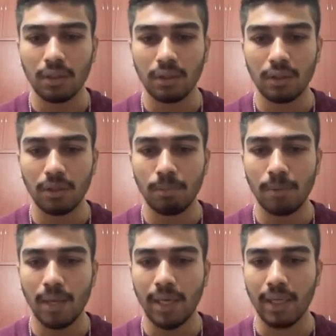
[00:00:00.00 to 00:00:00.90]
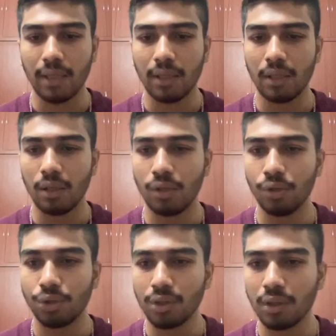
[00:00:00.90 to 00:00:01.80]
the black
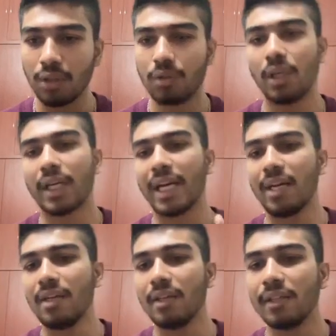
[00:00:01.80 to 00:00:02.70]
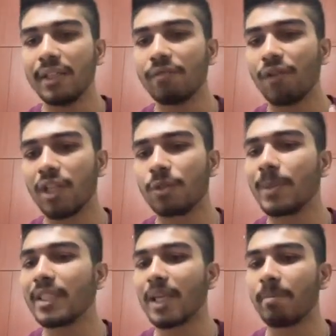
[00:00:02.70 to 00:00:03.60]
rook, again leave one
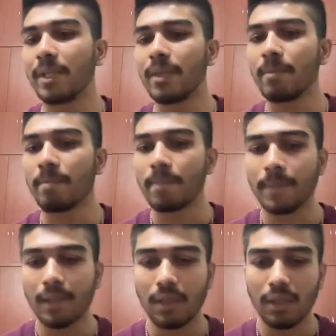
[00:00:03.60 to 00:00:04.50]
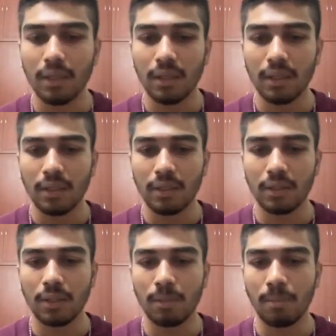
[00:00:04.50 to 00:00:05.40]
space empty,
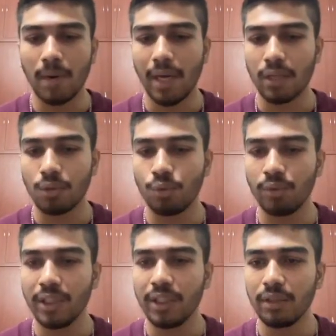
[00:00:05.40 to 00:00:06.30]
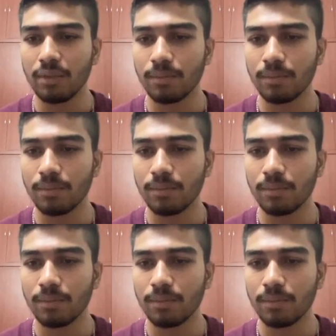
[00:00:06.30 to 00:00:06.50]
the black queen,